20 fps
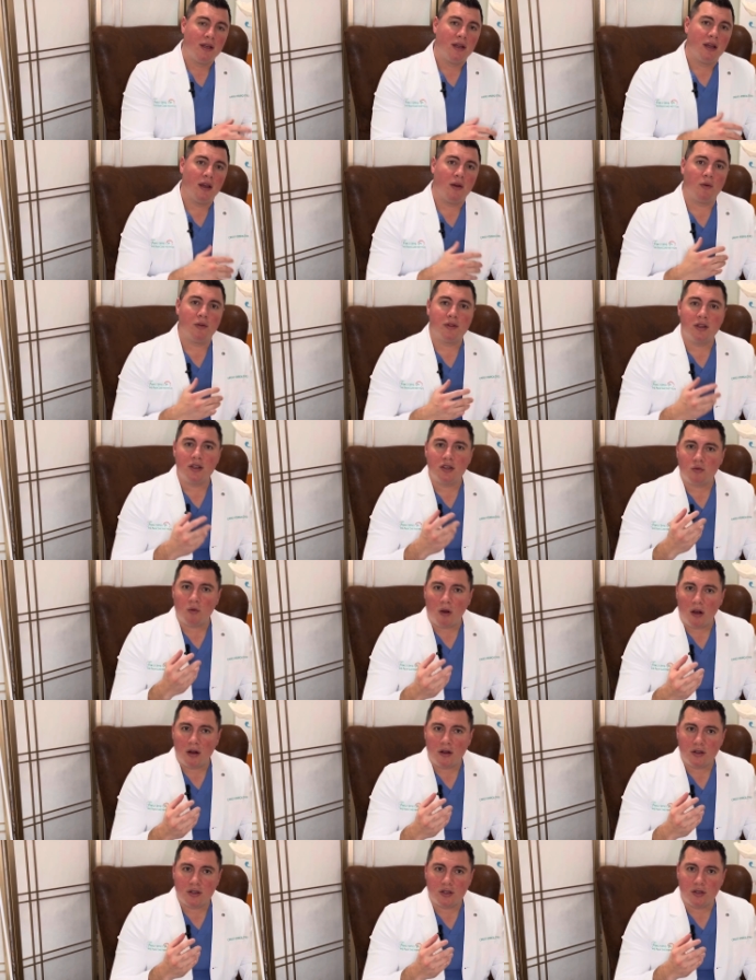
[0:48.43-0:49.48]
And what these
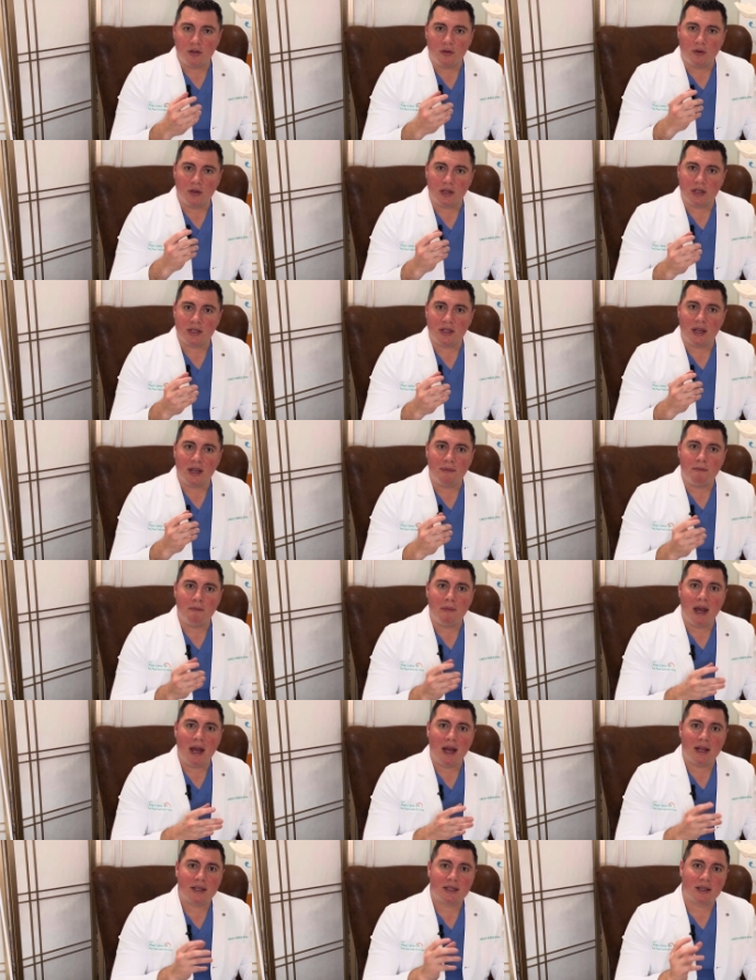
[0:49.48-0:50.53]
wires do is they
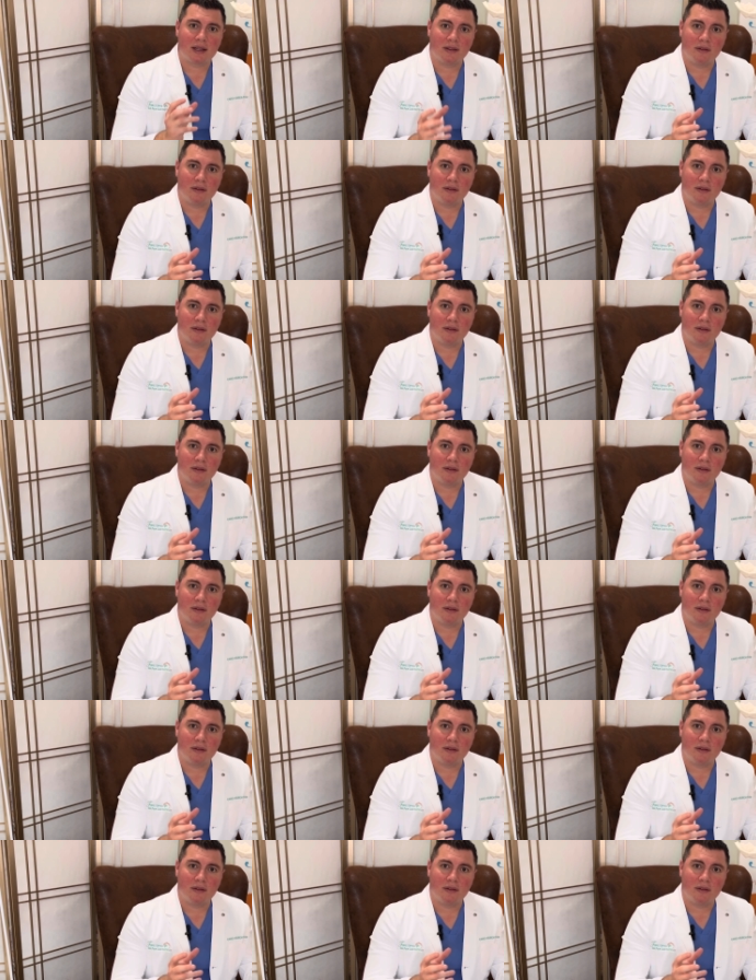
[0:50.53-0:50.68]
mask